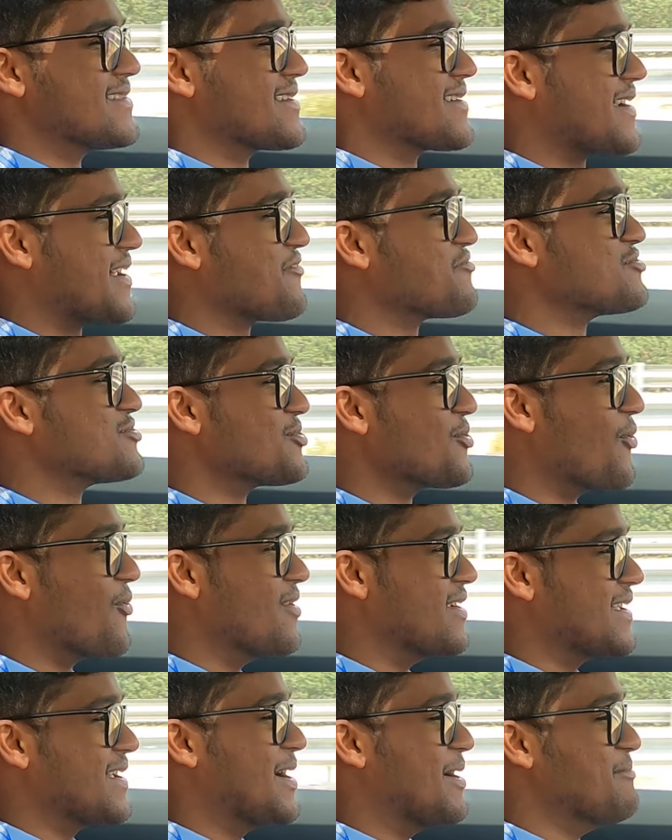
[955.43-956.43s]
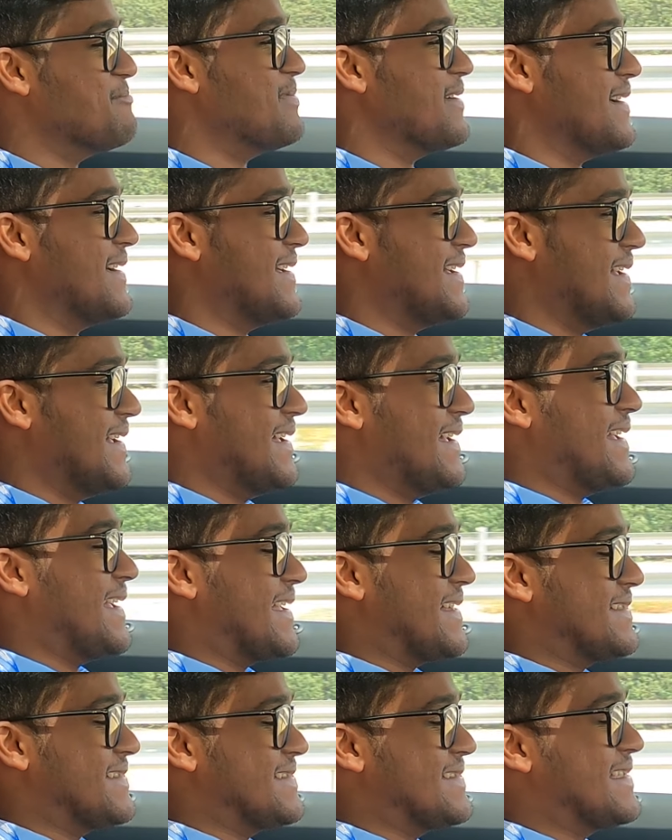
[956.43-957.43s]
the revs holding up
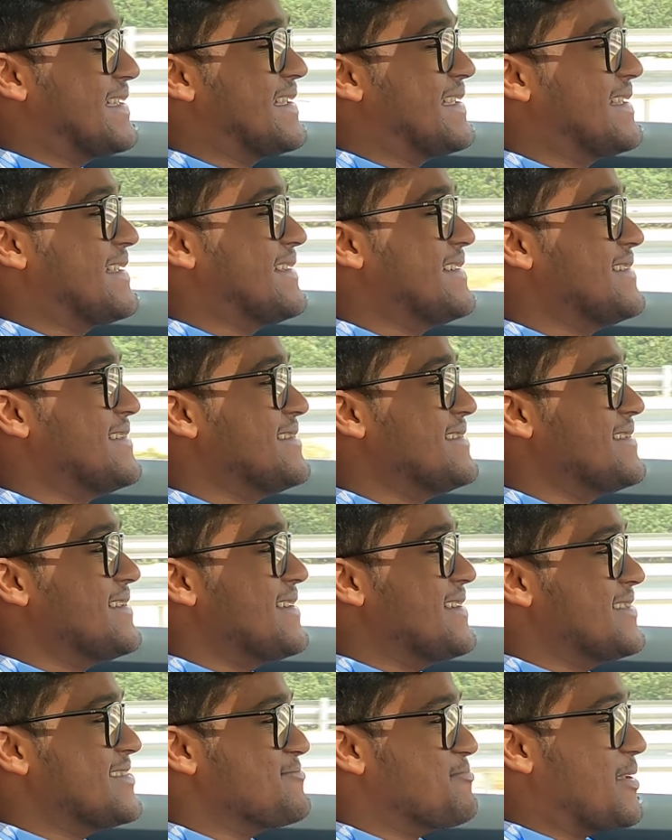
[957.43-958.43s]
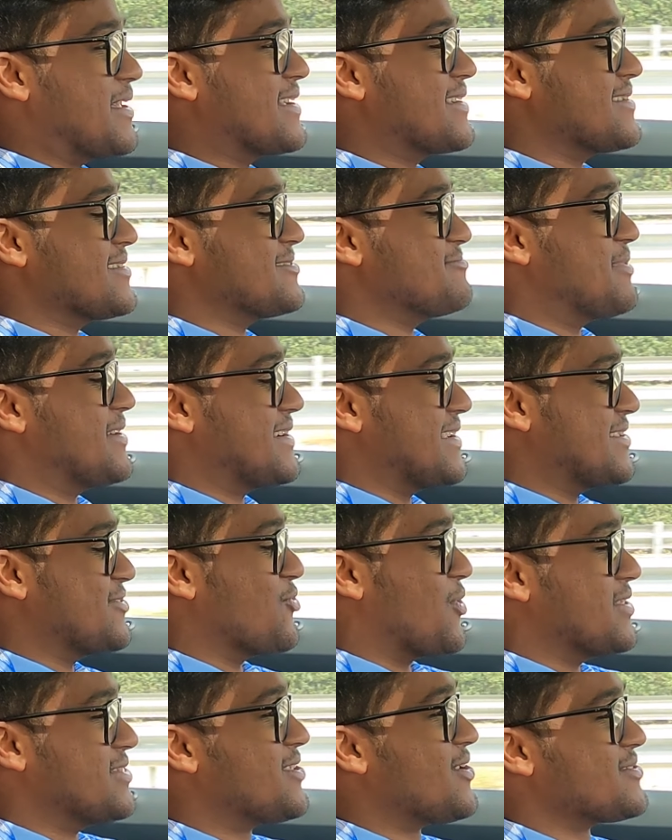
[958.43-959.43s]
in the speakers, but it's
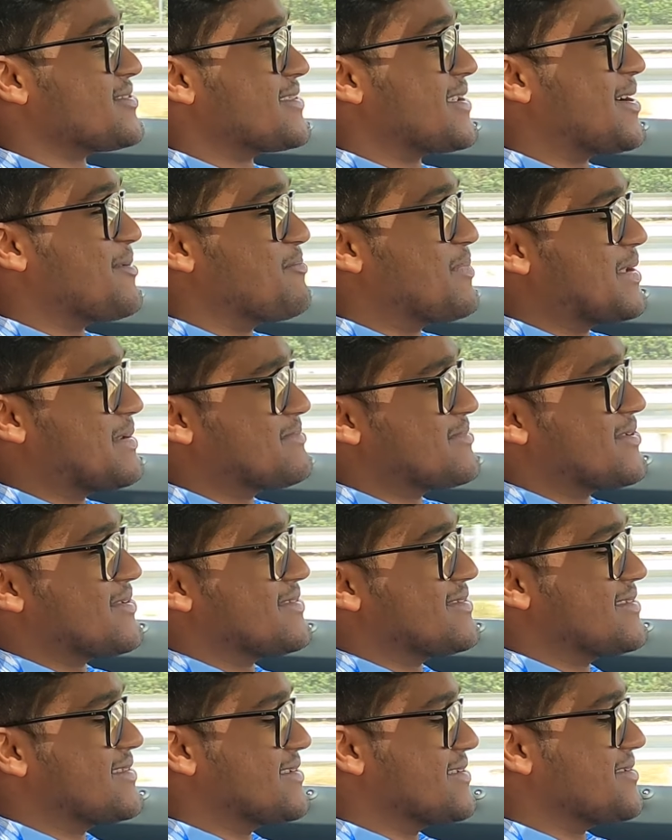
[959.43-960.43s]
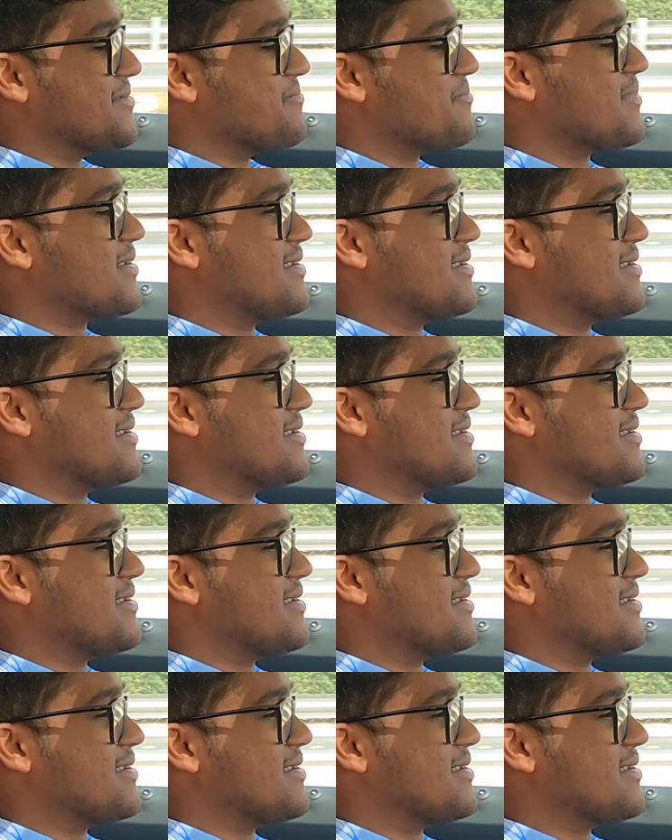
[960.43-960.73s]
1000 RPM on the